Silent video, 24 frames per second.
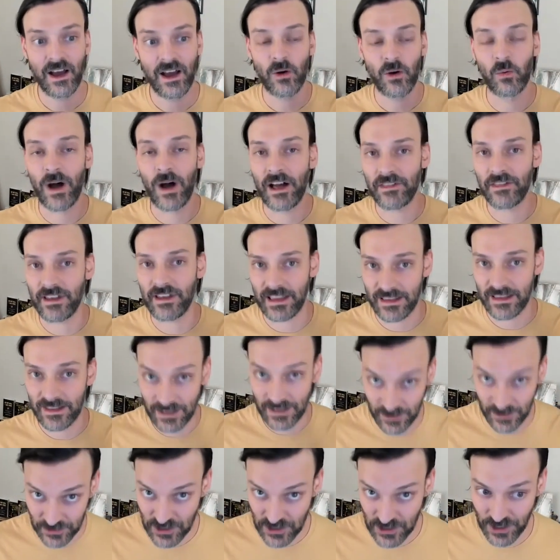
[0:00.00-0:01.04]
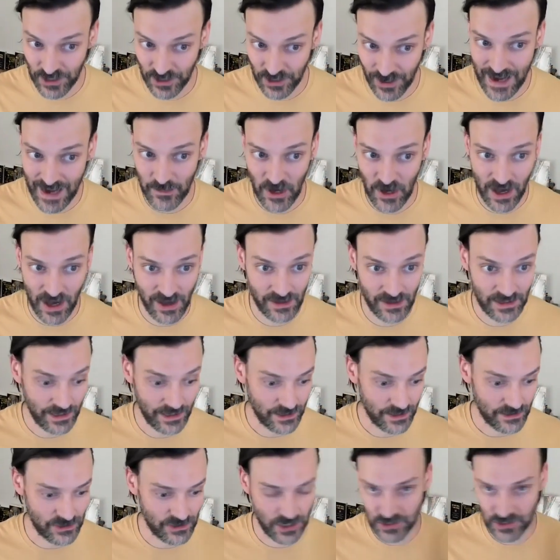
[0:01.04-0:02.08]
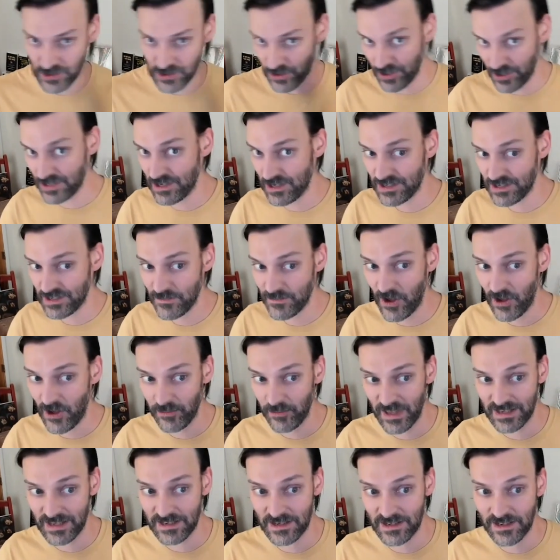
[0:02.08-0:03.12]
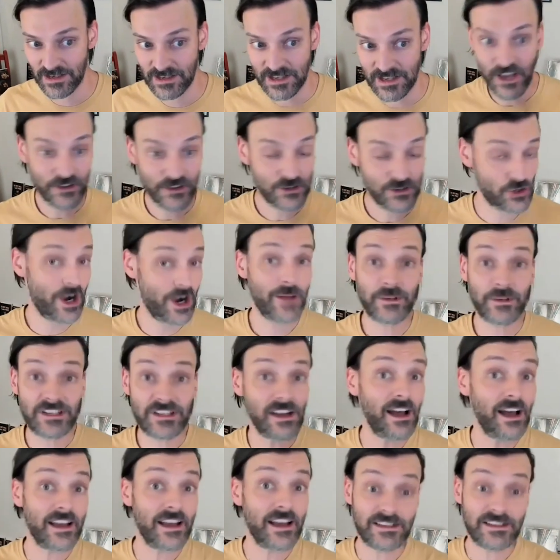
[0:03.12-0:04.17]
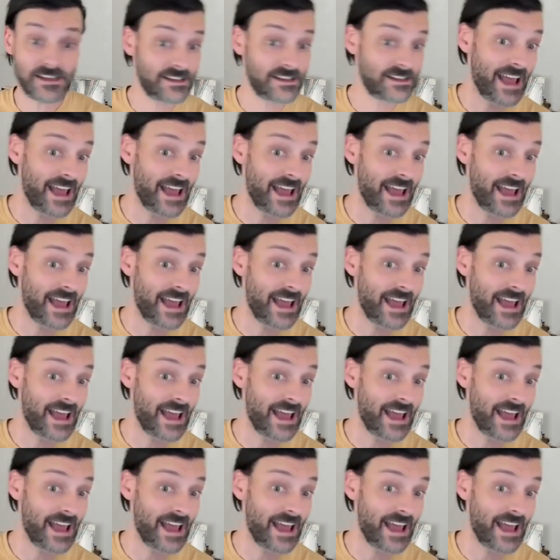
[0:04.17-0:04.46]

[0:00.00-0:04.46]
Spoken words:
While they killed your grandma, destroyed your small business, traumatized and